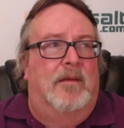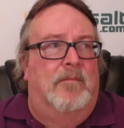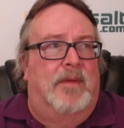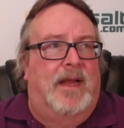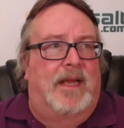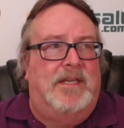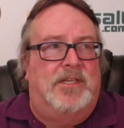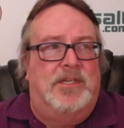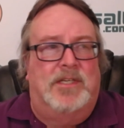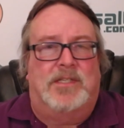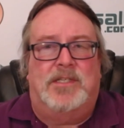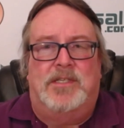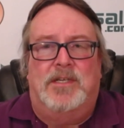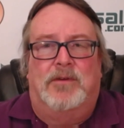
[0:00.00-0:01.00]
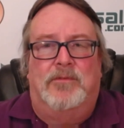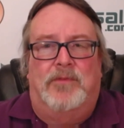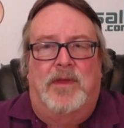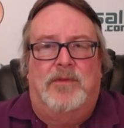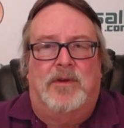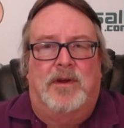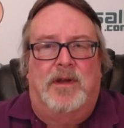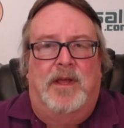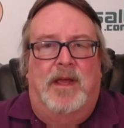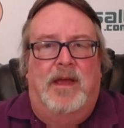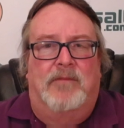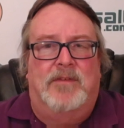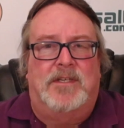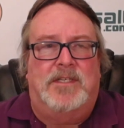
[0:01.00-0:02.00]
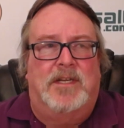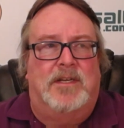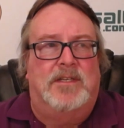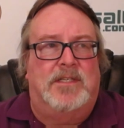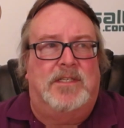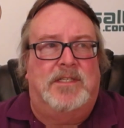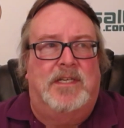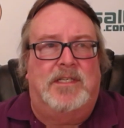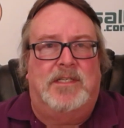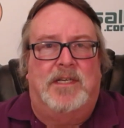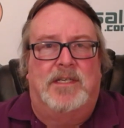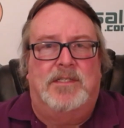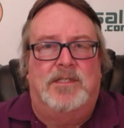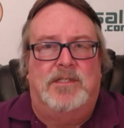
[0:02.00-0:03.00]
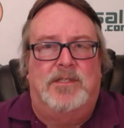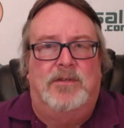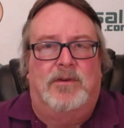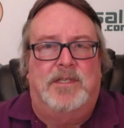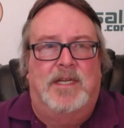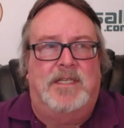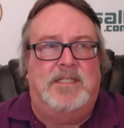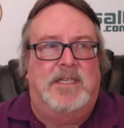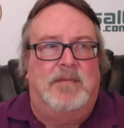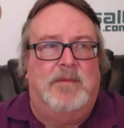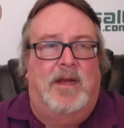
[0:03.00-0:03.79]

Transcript: But I just don't think they're going to have a ton of success against this New York Jets team.